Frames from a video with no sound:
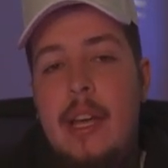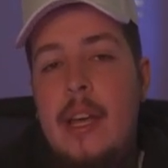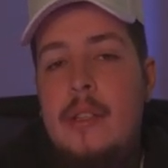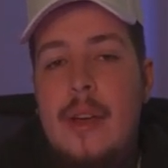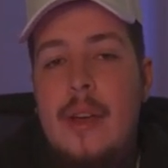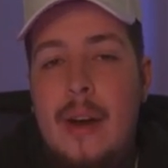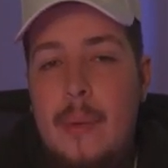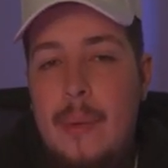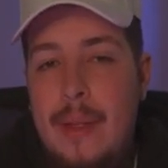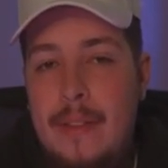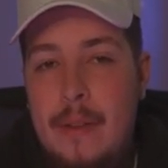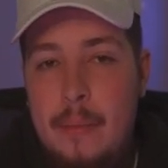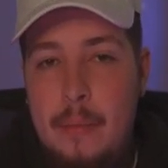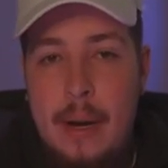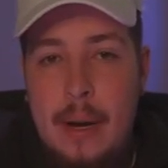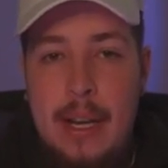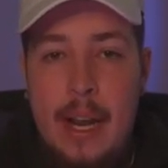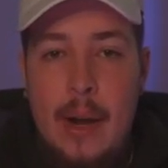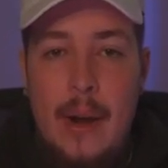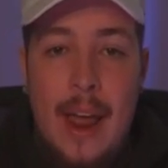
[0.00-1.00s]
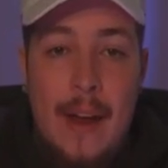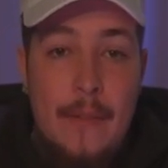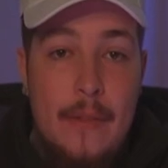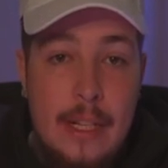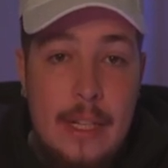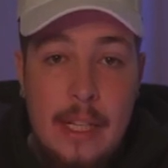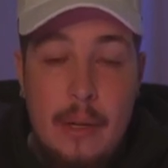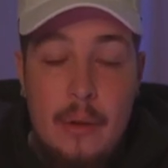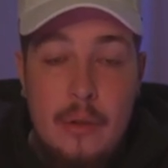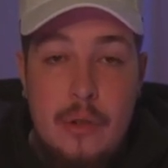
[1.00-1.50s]
so I don't have to break down every
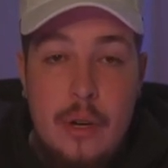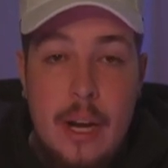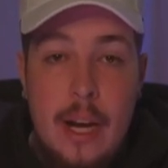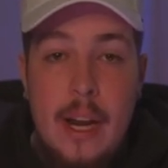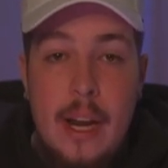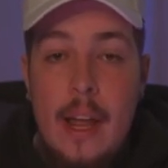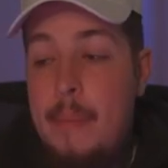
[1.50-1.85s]
single trade.